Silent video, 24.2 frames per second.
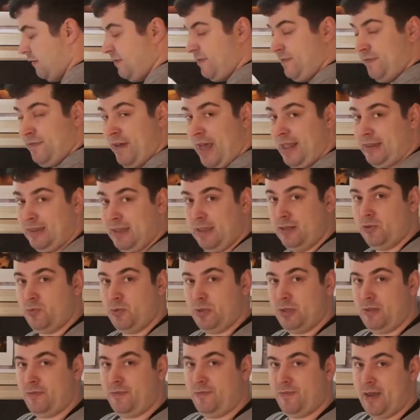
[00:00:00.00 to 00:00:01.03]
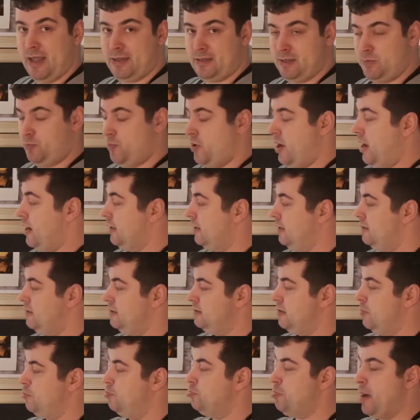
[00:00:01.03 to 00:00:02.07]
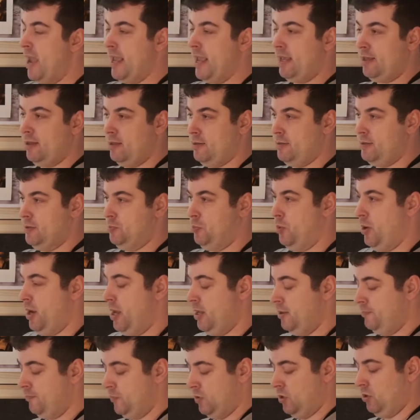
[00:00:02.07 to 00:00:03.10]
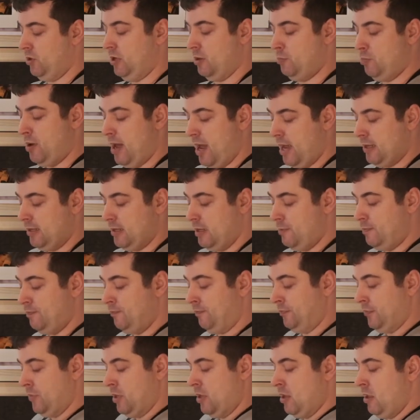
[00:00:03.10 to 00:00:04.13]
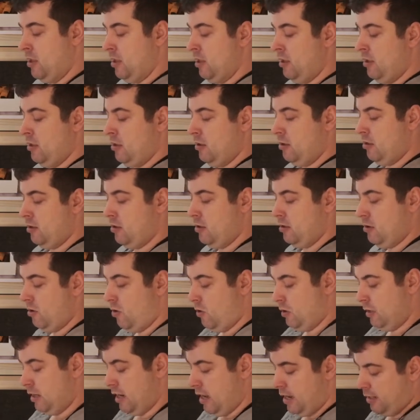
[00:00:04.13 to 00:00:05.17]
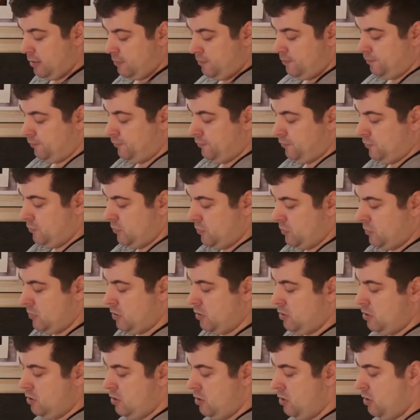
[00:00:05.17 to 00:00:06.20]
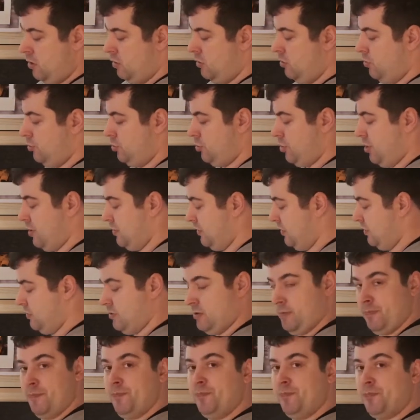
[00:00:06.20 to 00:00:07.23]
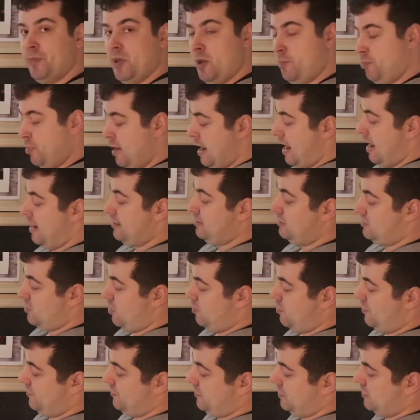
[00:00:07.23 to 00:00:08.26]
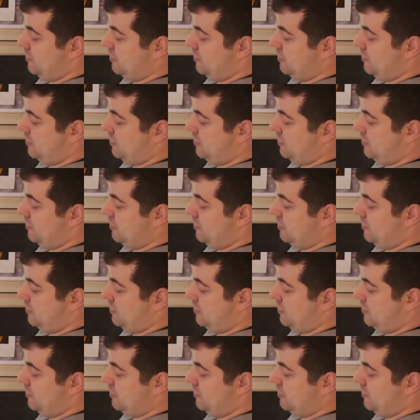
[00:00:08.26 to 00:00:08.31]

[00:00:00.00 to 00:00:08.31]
fat it with a fat spray. This is a baking spray. You can buy them online. You just apply some of the